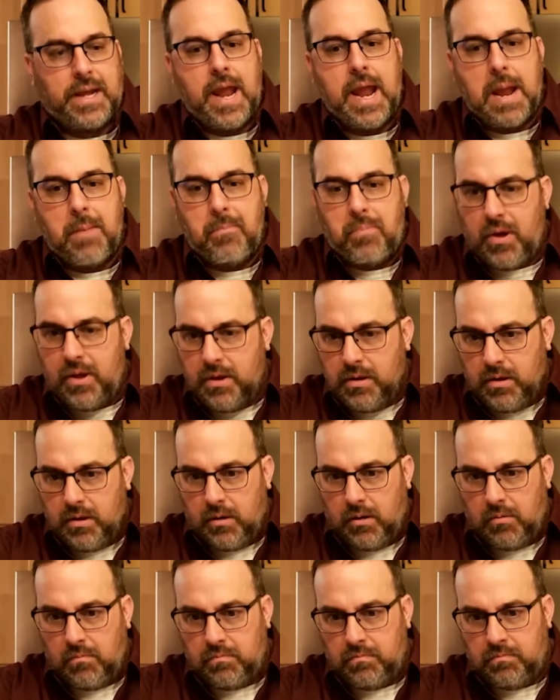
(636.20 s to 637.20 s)
camp,
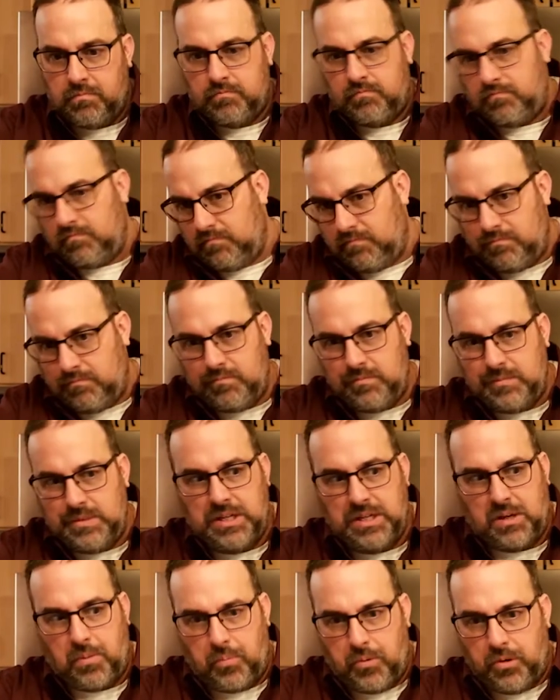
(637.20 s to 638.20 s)
you know,
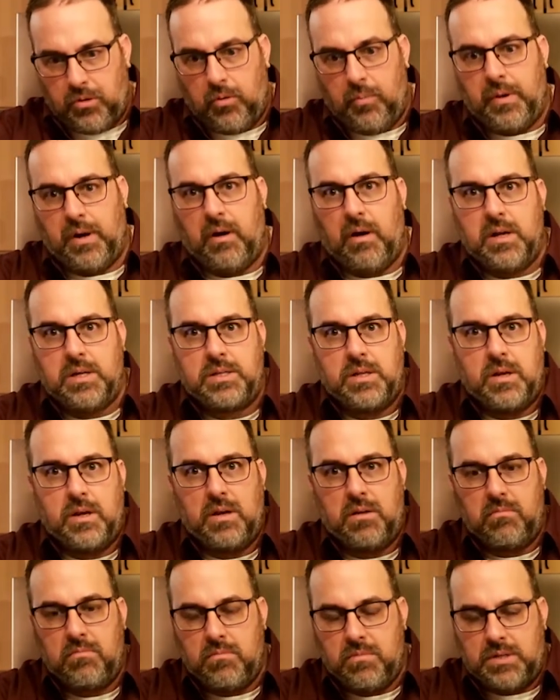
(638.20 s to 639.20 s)
you could put a little bit of ice
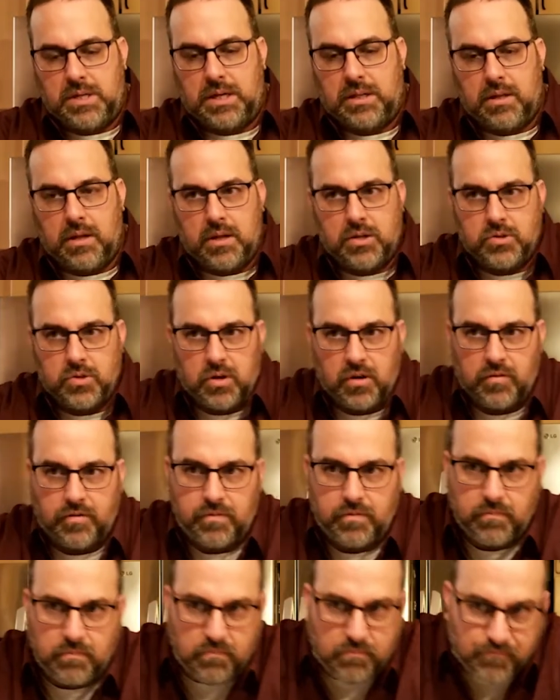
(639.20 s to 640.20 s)
in it, take the edge
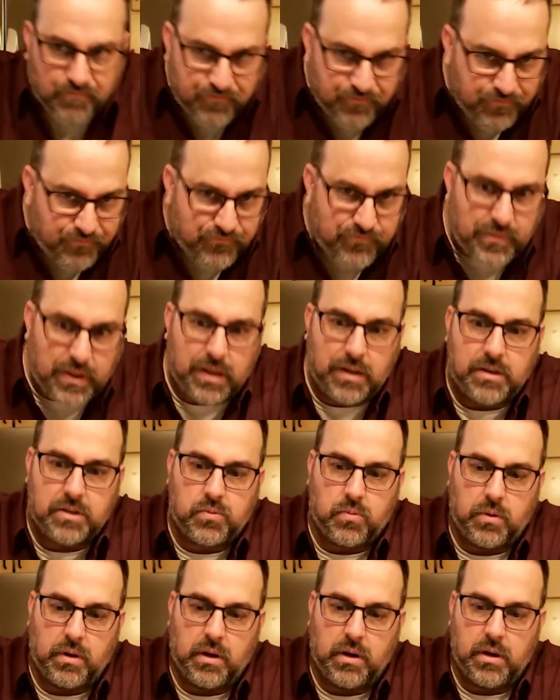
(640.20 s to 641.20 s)
off. It
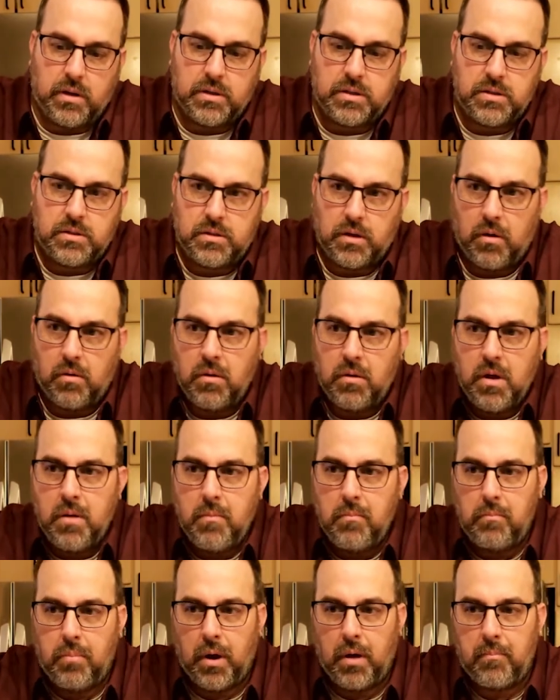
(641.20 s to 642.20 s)
is what it is. So,
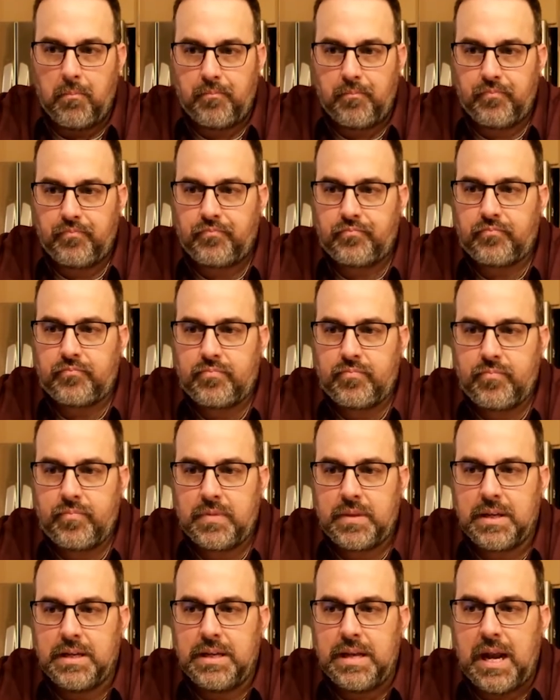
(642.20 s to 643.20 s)
but
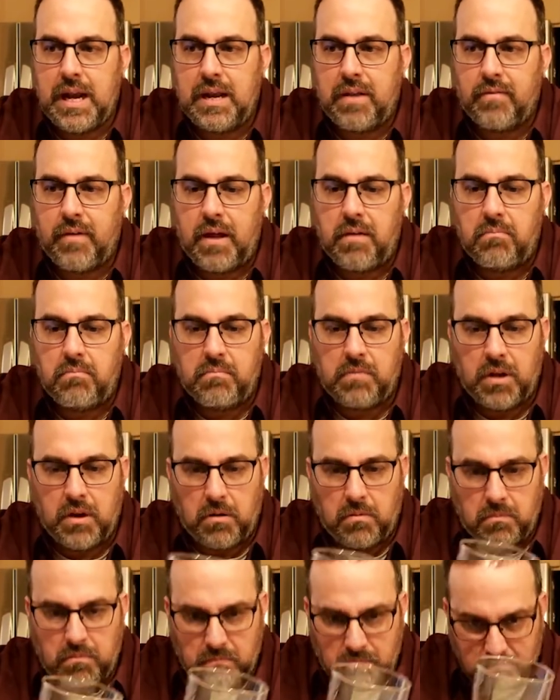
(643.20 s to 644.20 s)
in any event,
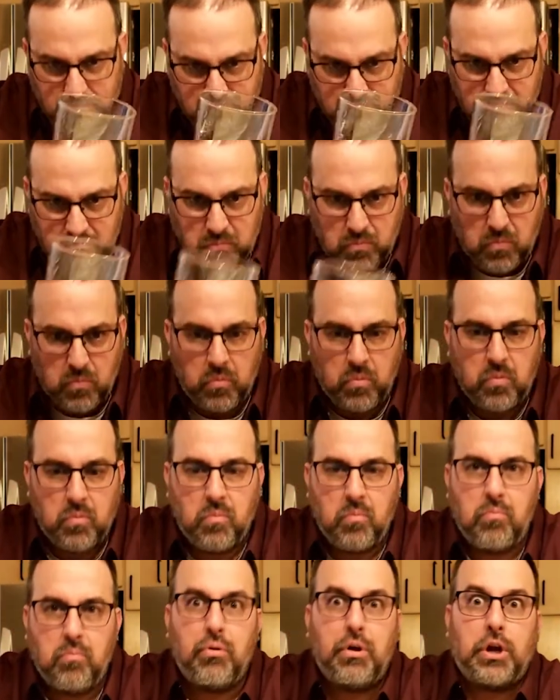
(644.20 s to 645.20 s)
you know,
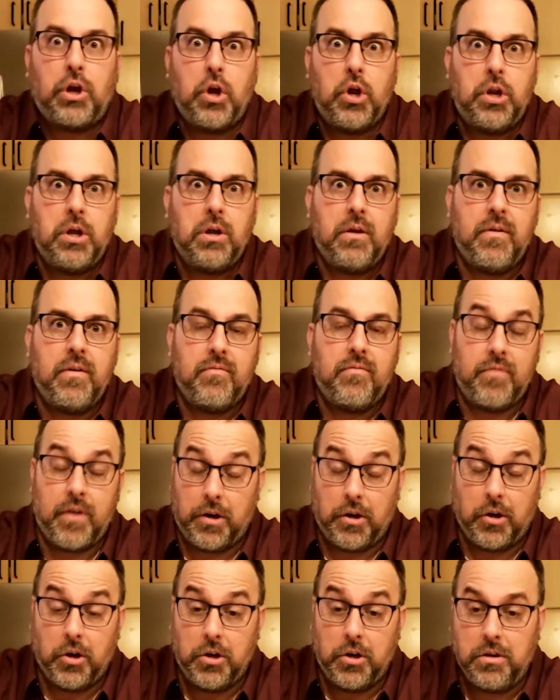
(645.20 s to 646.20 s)
pretty good.
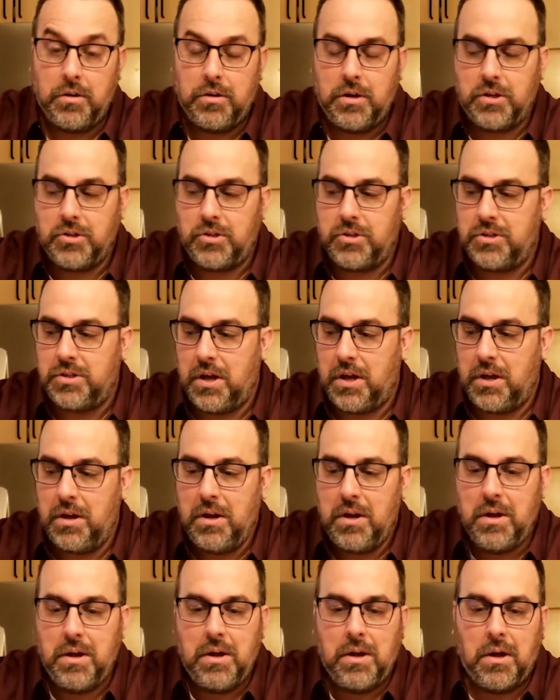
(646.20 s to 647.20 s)
Very good, I should
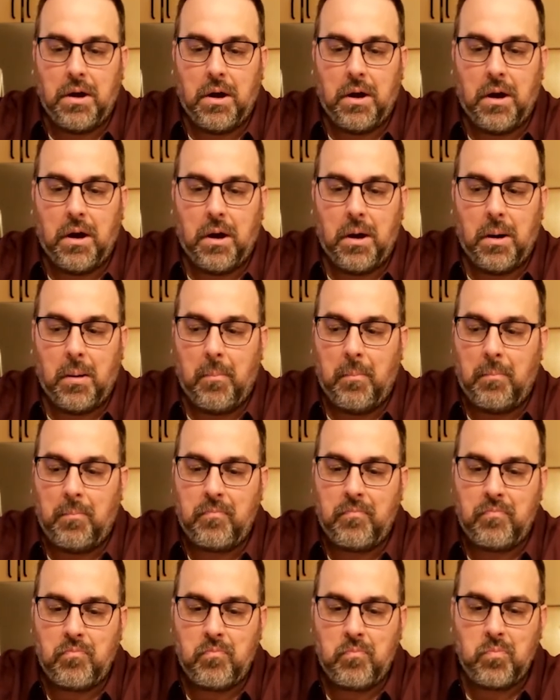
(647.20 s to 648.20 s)
say. You
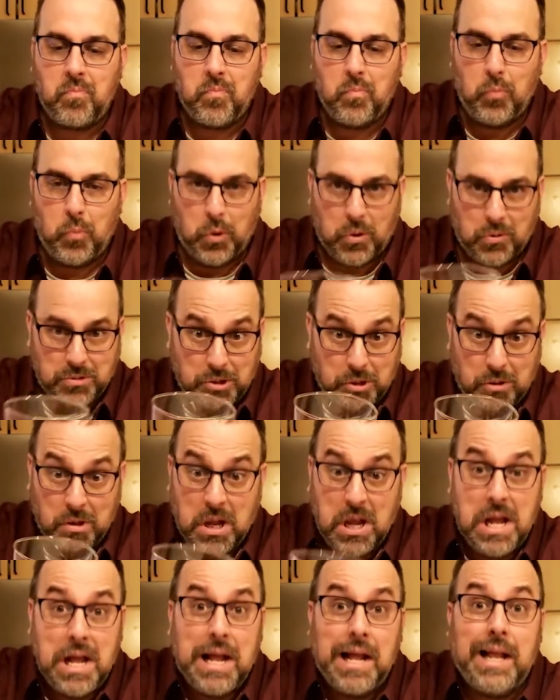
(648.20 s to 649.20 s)
know, so
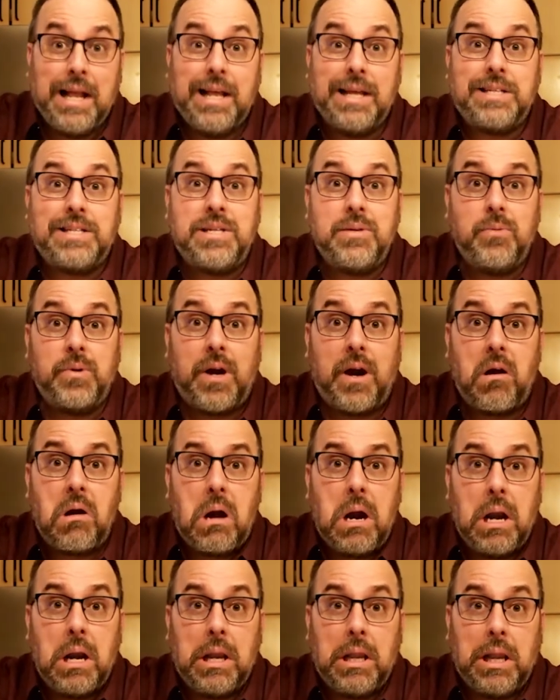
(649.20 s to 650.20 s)
let's see what
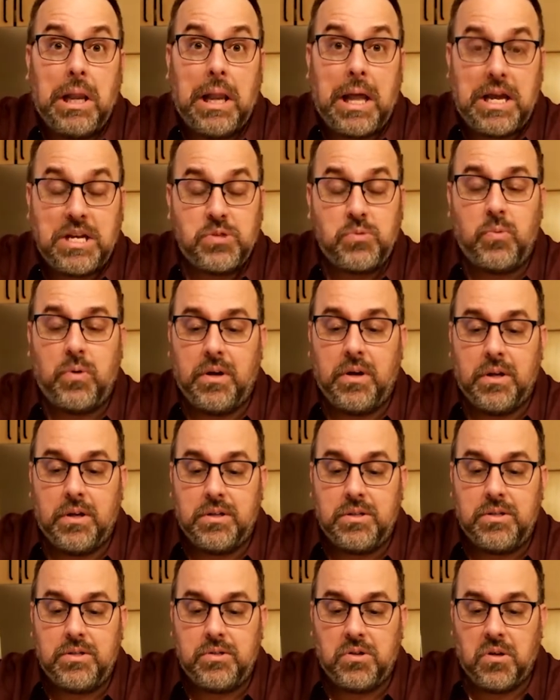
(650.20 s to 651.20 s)
our last one
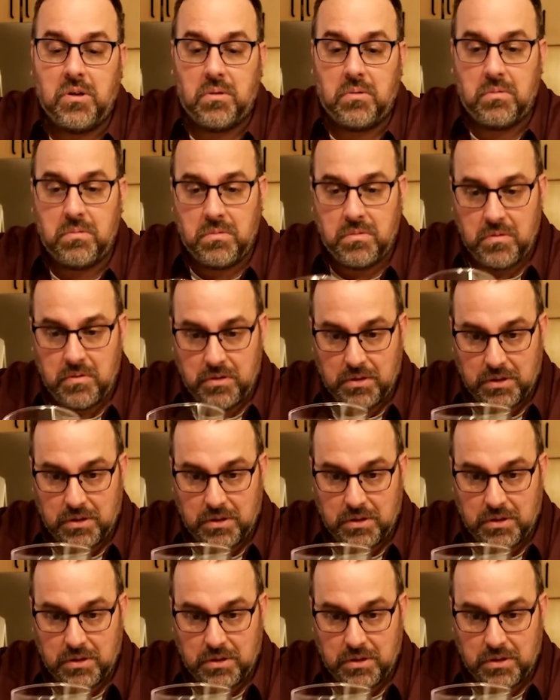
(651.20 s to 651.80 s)
is. So